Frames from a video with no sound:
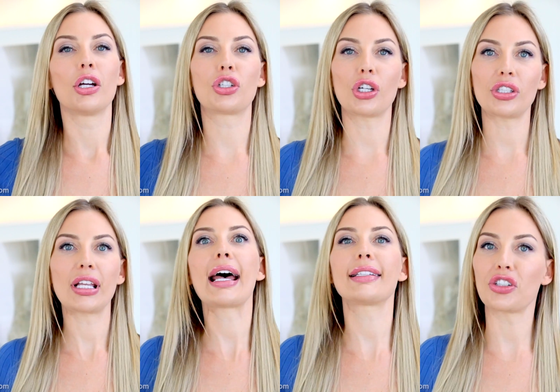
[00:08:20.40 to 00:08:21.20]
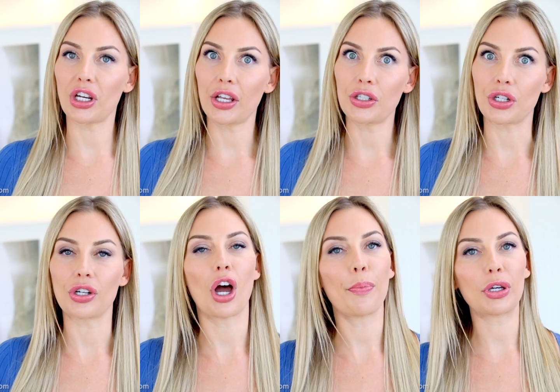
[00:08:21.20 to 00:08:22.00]
just as a
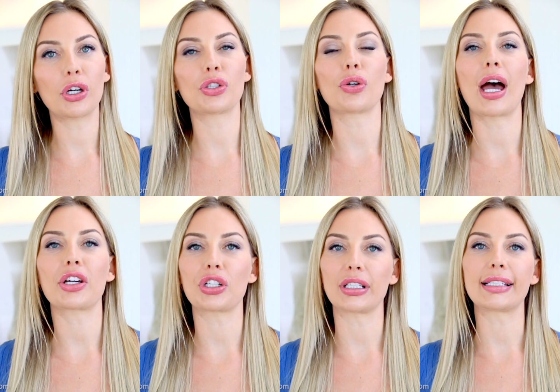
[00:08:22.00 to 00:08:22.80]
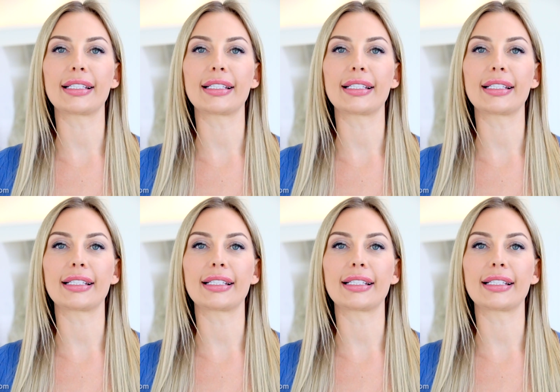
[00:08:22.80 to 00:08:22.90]
gesture, not because you're actually